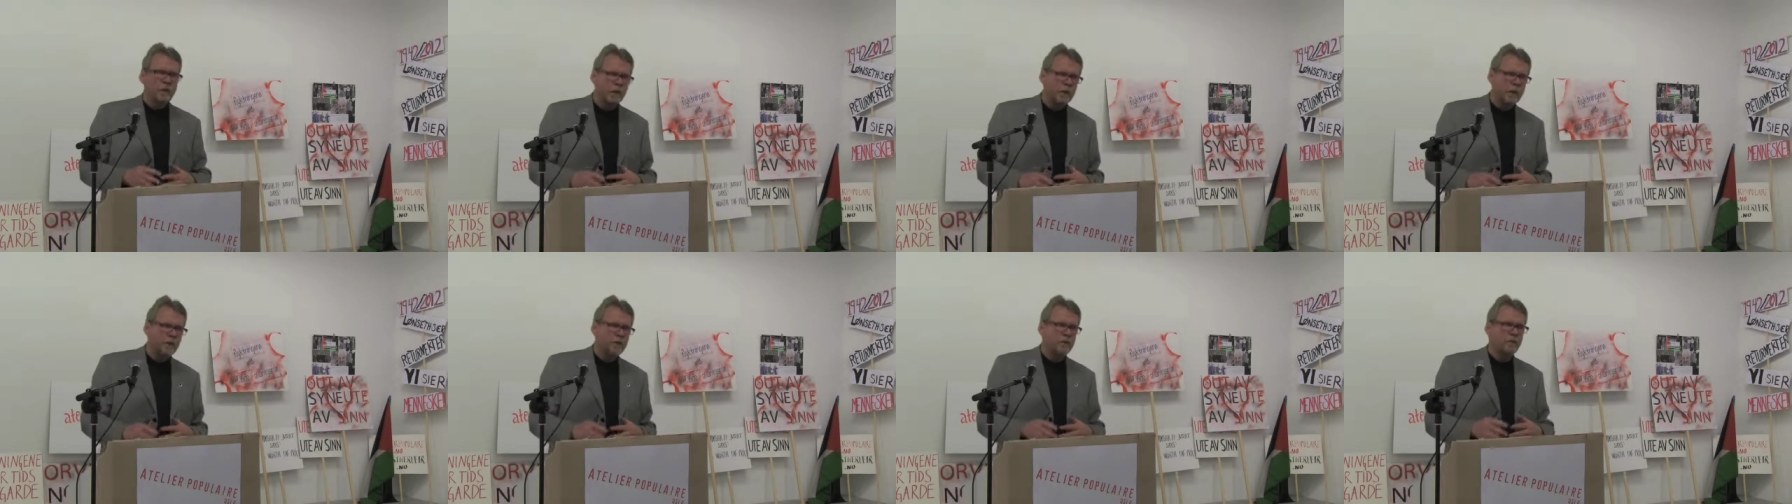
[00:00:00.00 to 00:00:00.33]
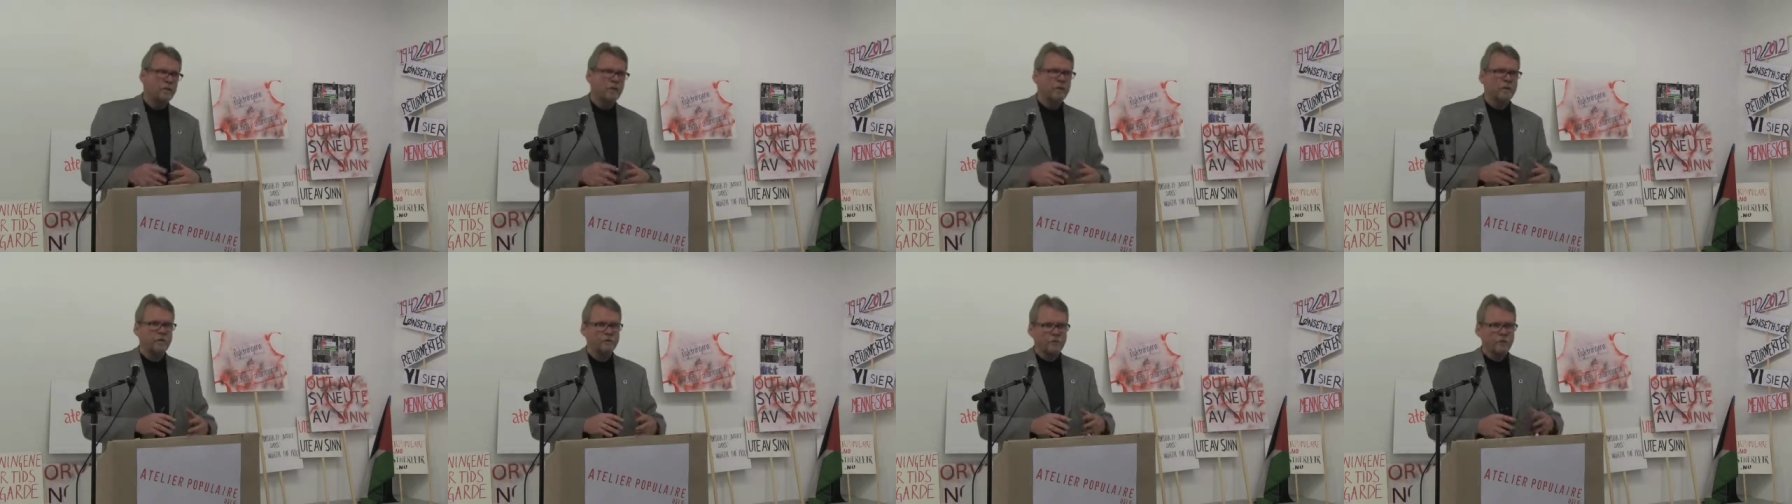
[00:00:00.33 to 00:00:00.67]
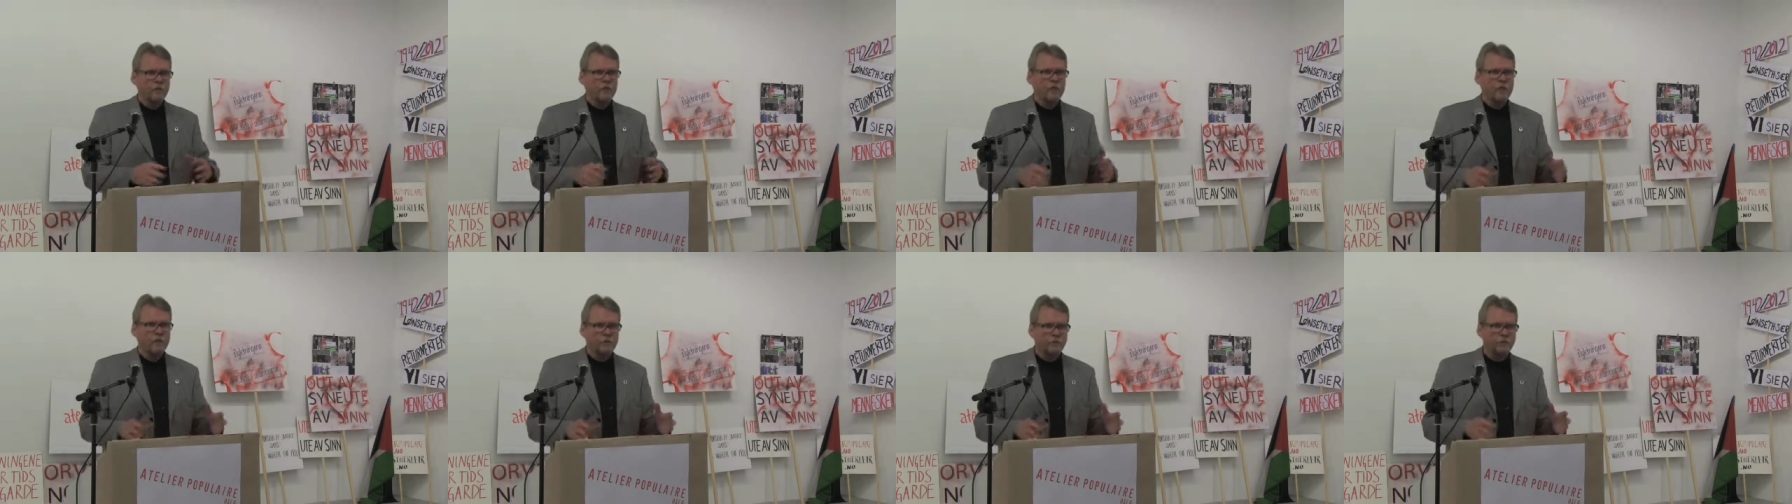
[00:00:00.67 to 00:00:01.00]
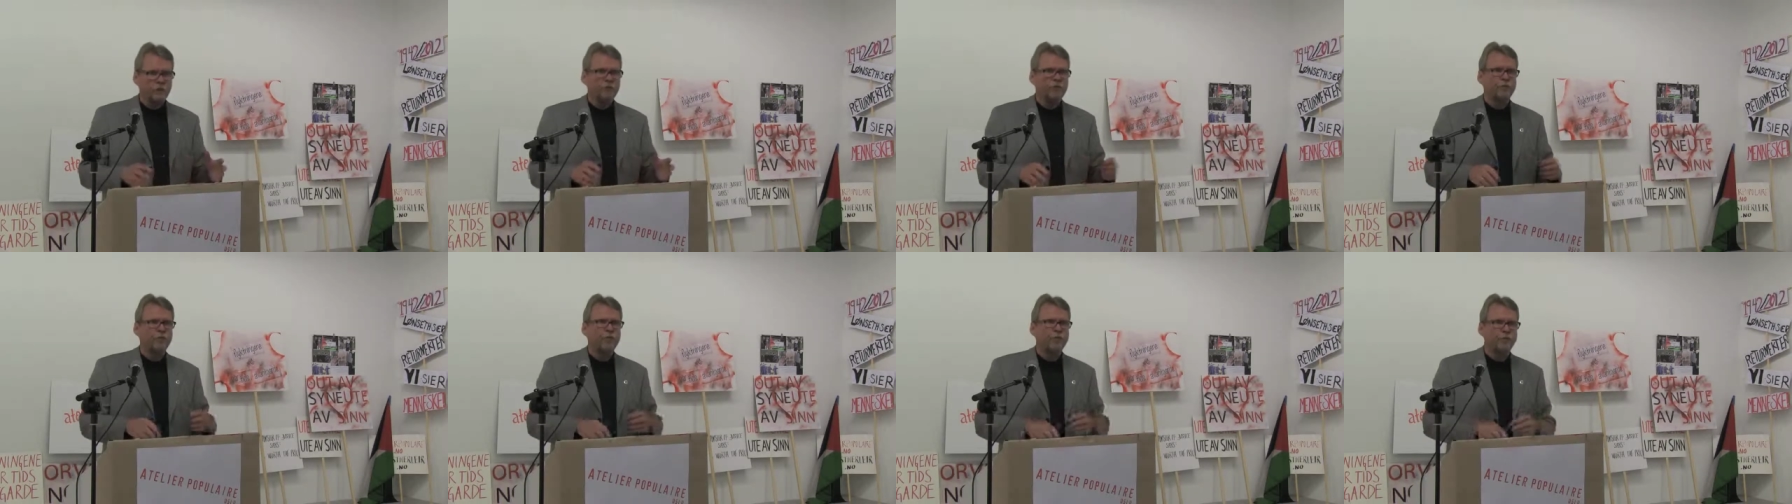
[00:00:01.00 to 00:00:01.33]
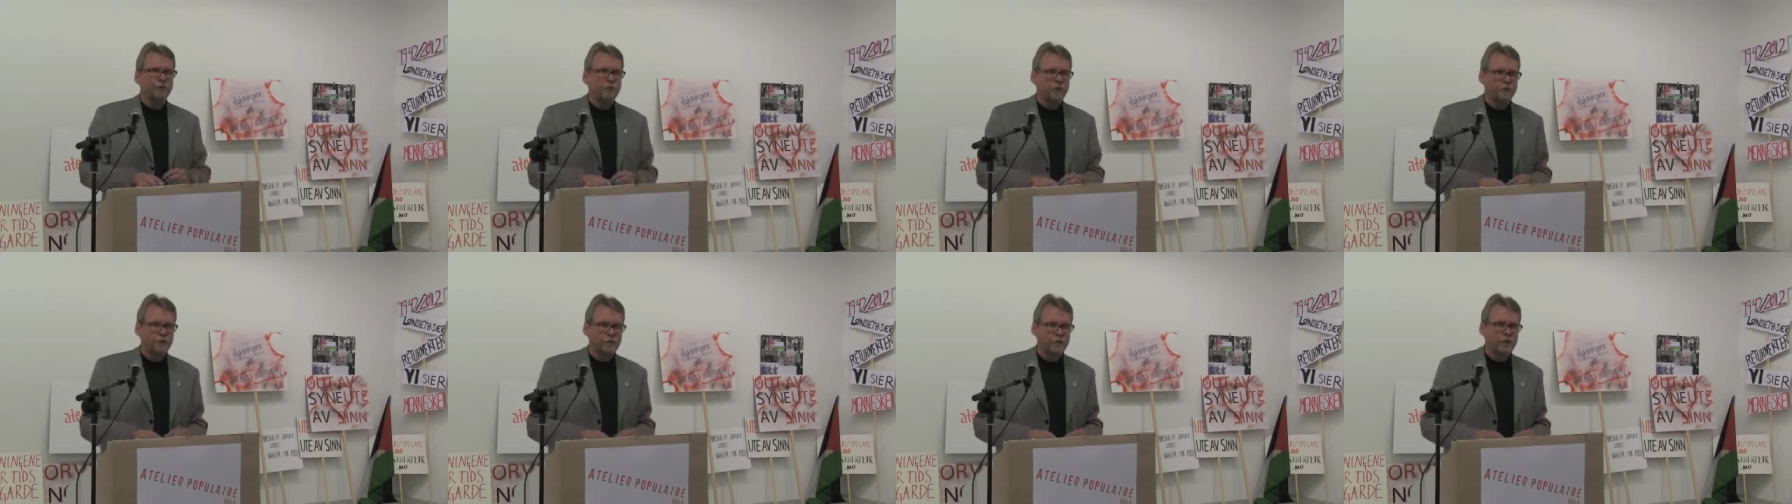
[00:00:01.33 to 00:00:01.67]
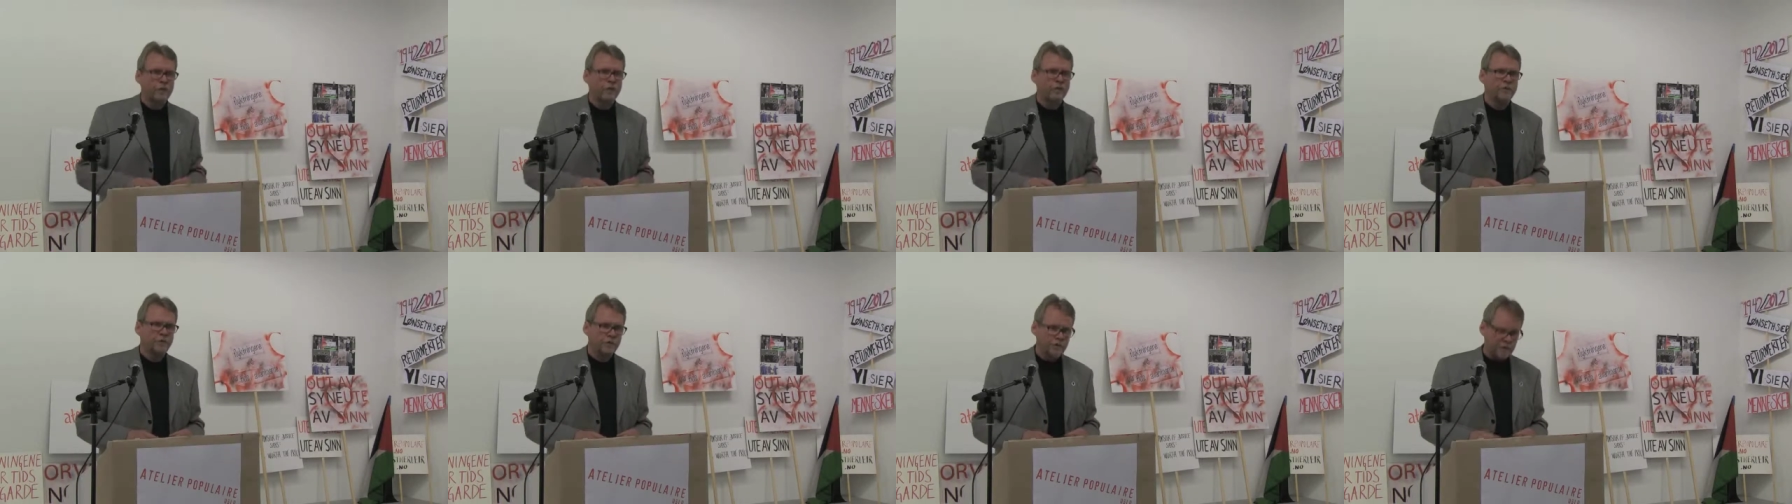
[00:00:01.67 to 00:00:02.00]
and some few other
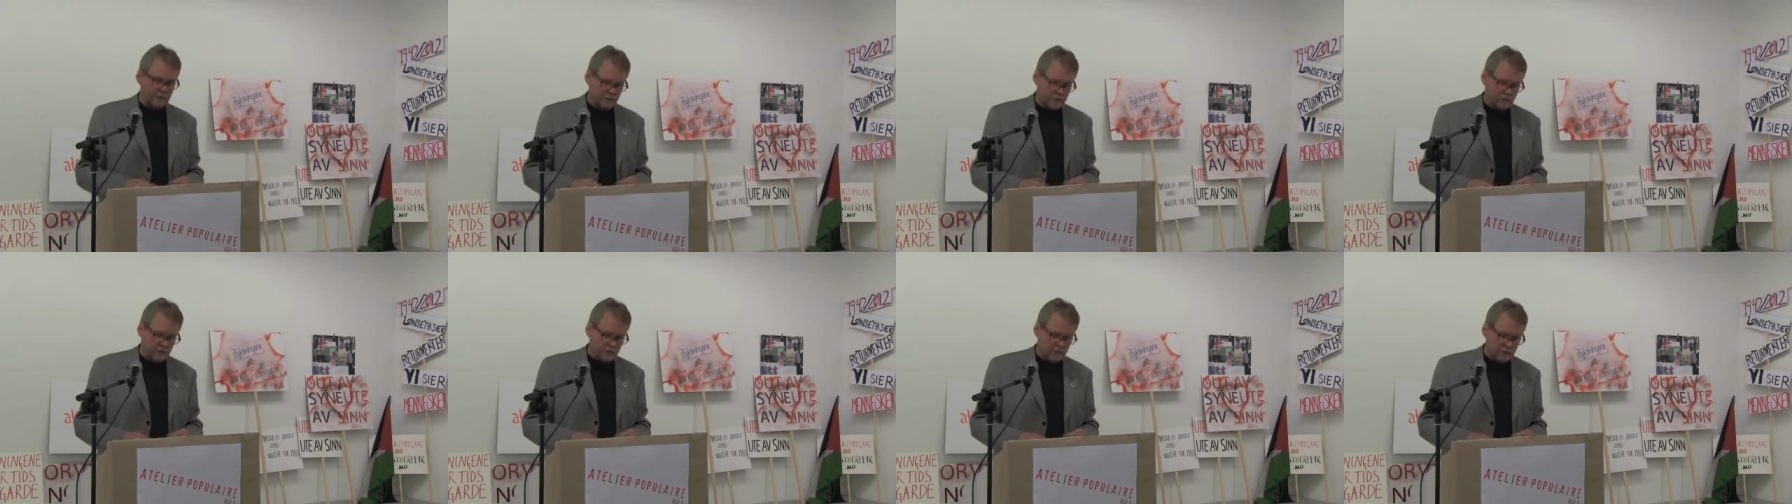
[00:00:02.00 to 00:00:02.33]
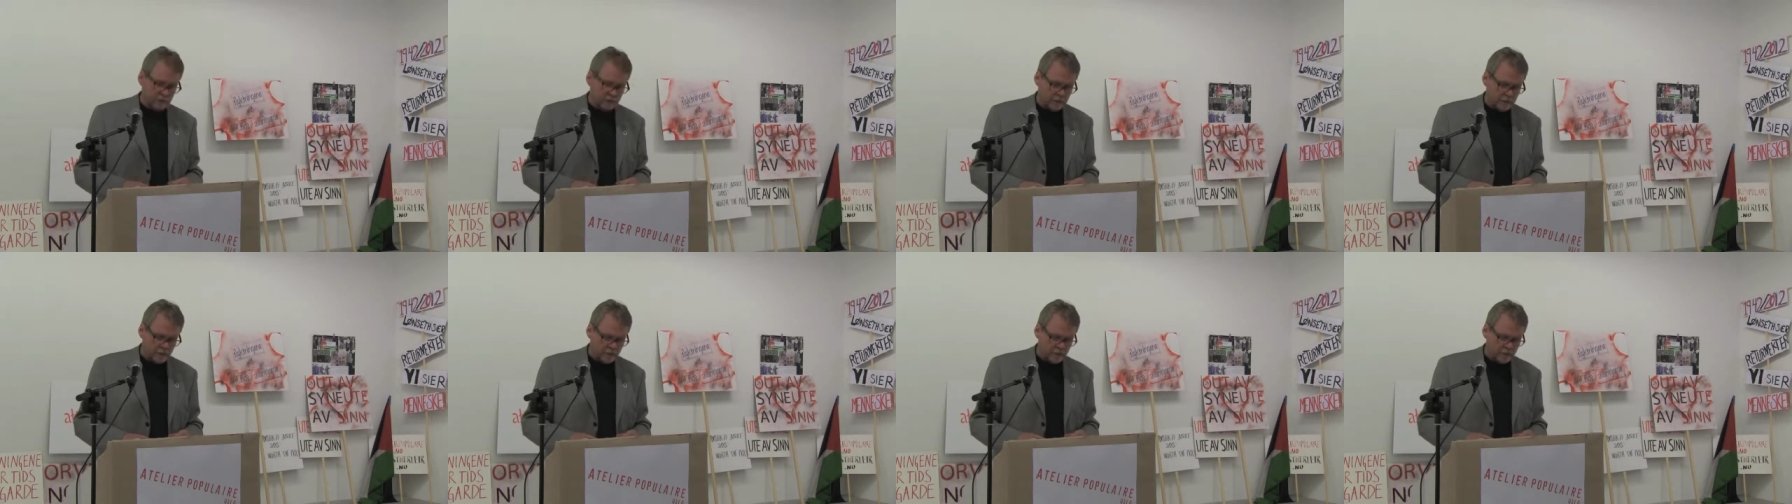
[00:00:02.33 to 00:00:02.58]
countries.